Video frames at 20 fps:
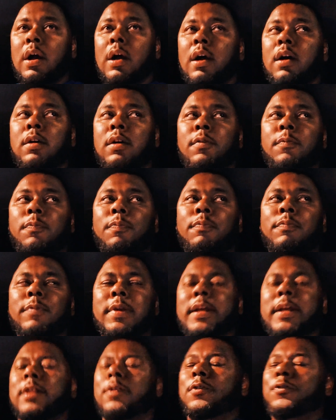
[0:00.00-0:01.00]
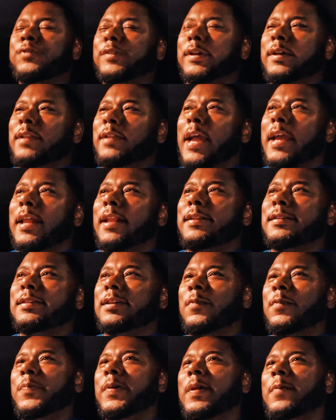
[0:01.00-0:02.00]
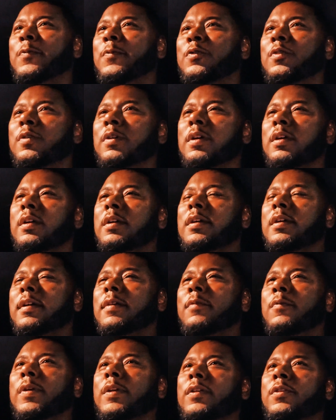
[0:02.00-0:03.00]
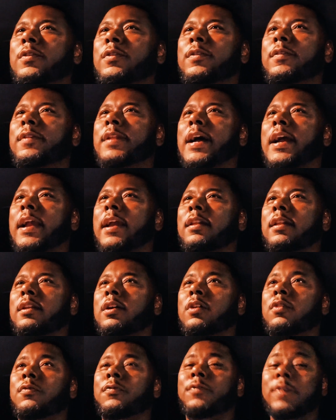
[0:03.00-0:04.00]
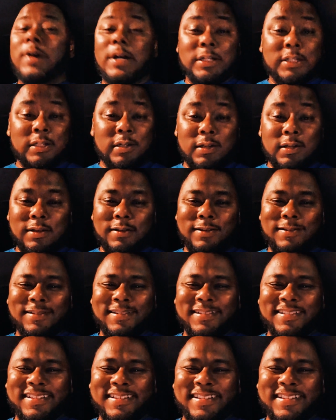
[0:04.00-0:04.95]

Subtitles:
You know, seem like it to some people when you're like low functioning.